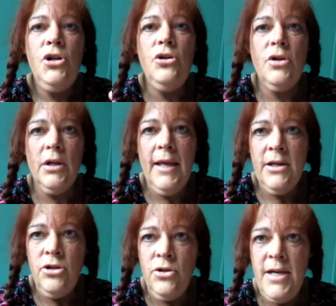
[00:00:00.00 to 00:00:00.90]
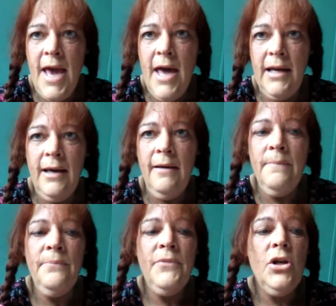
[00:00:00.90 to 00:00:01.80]
you collect your data,
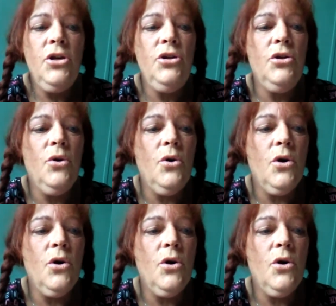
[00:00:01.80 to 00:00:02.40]
you